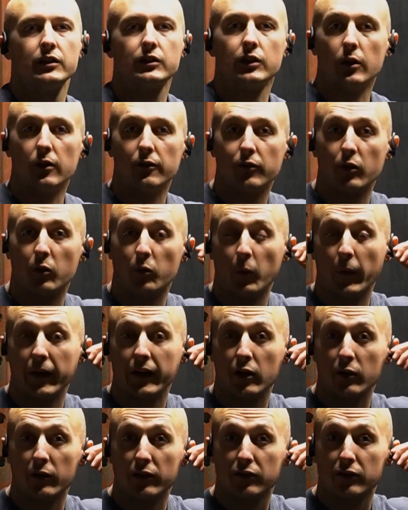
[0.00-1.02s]
Sort of we're
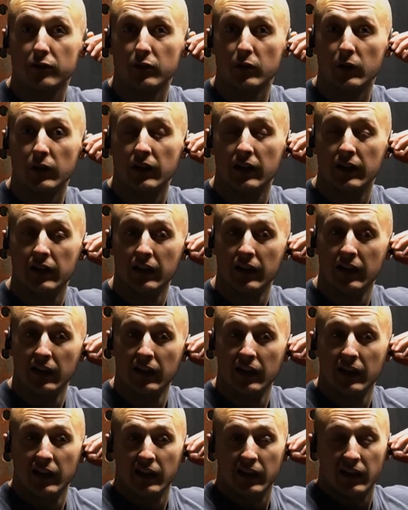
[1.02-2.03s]
going through
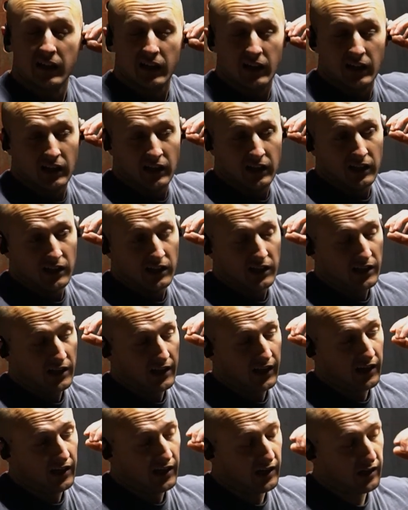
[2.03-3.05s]

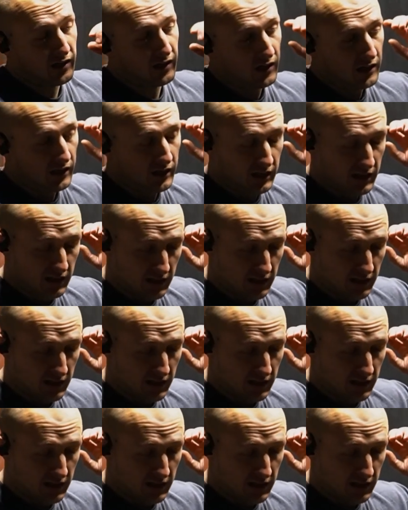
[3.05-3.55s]
a